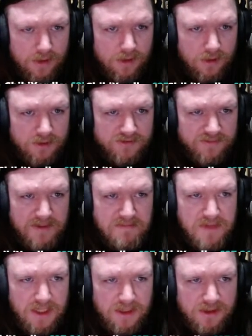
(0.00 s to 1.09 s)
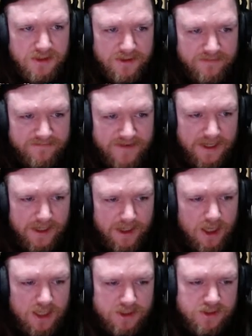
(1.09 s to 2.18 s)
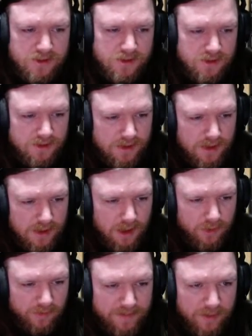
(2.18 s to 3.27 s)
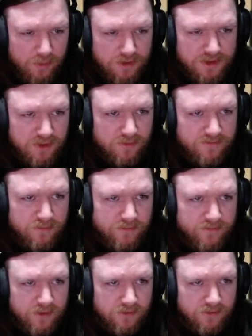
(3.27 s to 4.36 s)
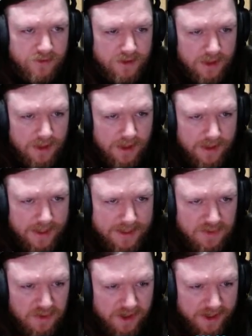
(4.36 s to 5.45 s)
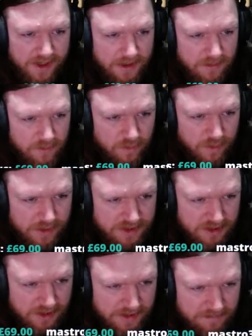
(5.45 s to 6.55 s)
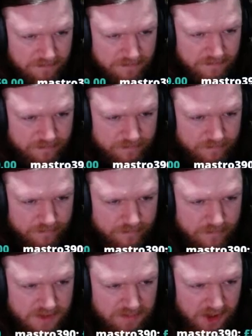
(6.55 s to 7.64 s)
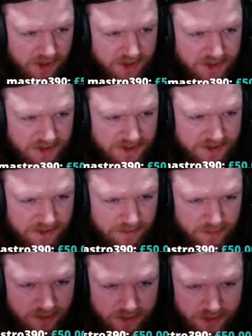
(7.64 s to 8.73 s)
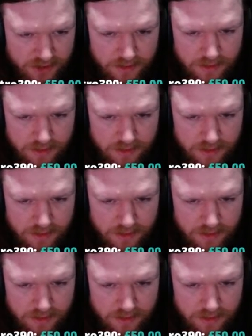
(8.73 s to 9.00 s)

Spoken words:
Lots of my minions are failing us! Oh, we've built all the steel refineries. That's why we suddenly splurged in steel production.